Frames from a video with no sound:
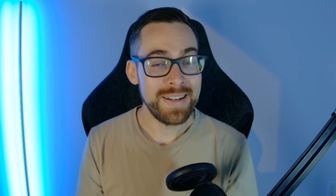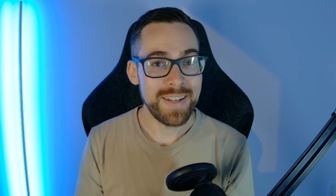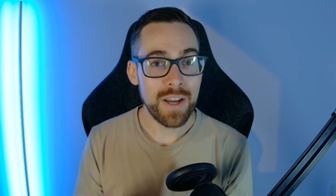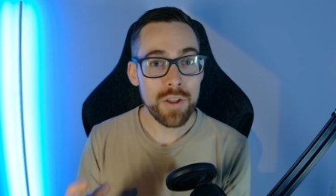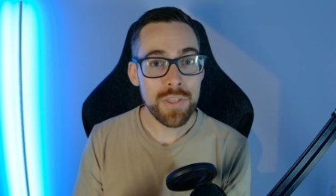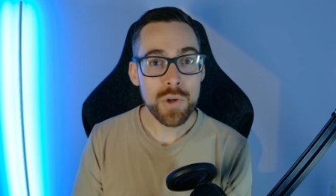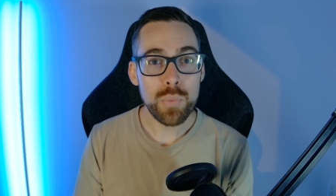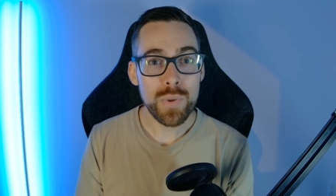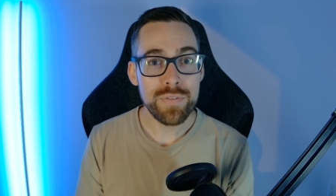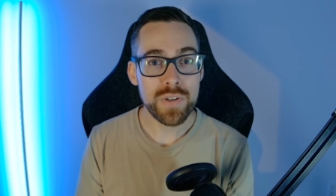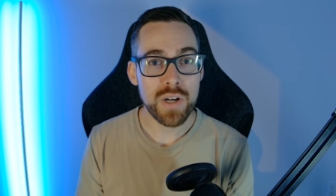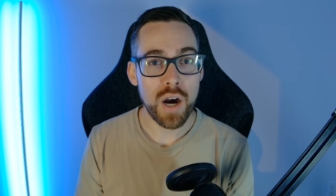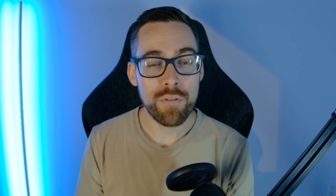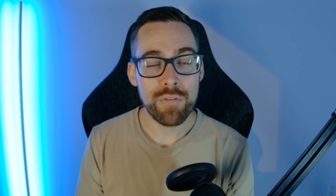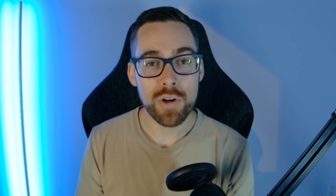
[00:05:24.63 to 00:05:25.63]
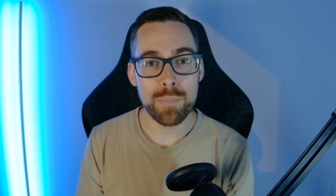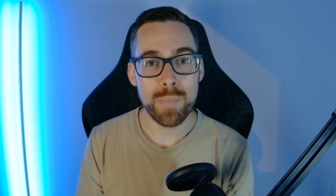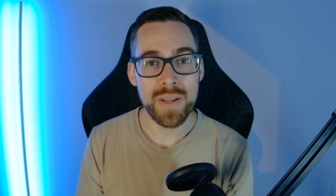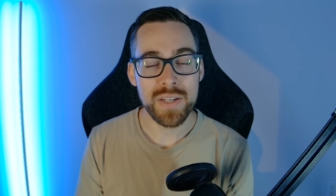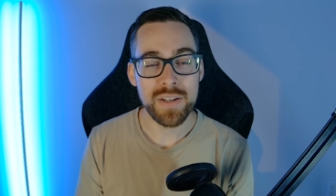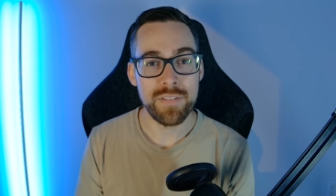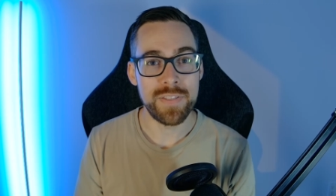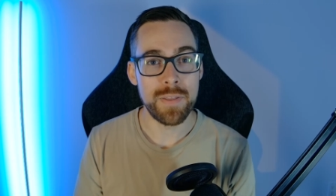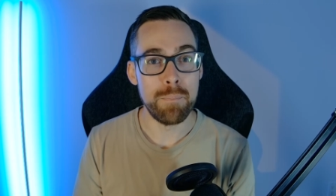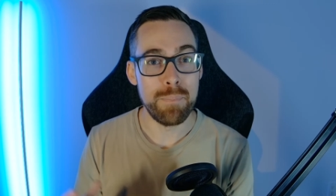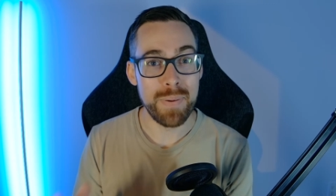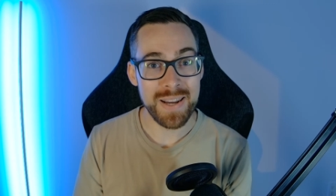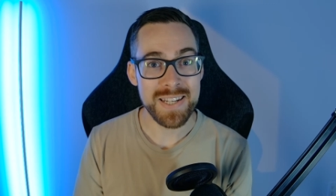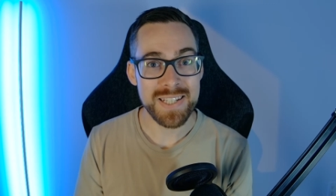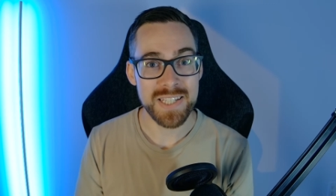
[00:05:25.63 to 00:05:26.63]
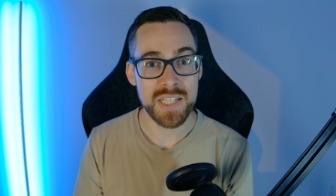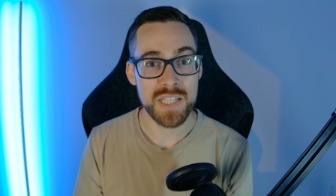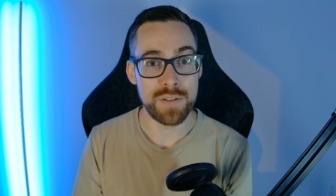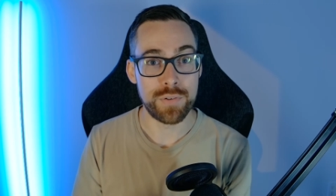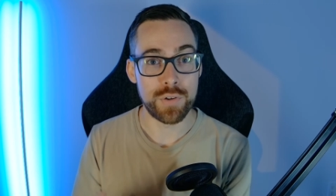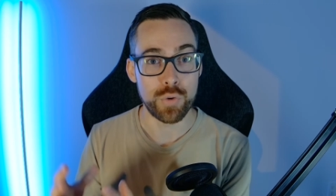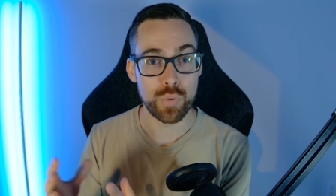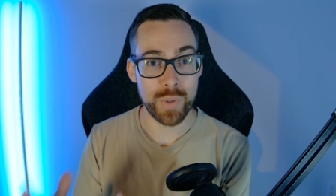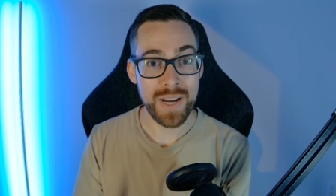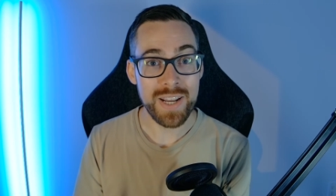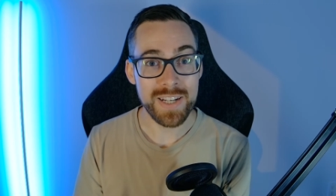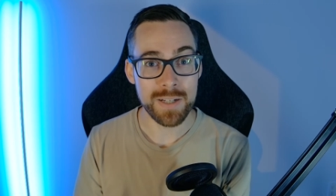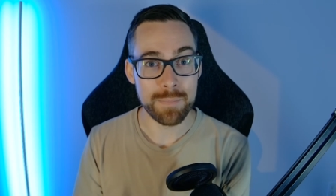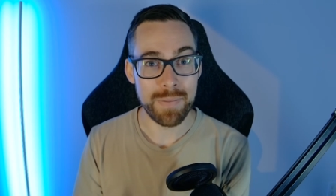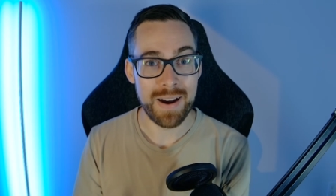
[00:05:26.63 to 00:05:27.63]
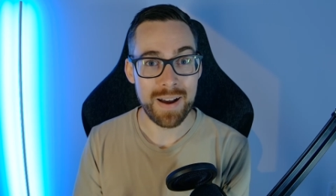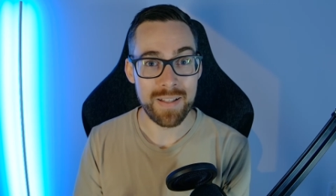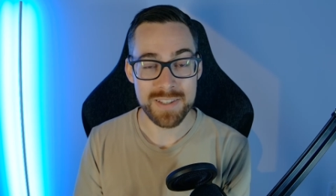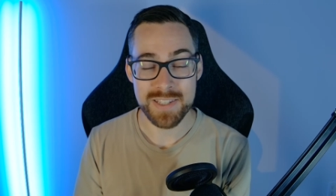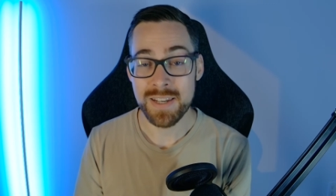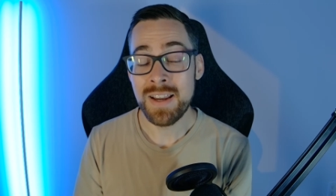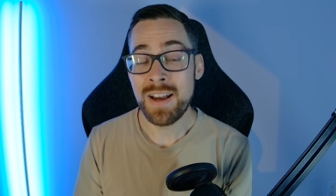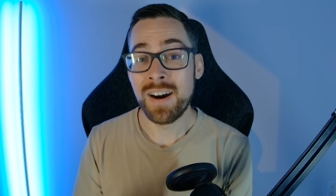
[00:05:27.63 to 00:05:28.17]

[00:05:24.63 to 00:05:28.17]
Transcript: Now that we've covered many of the basics of creating paths,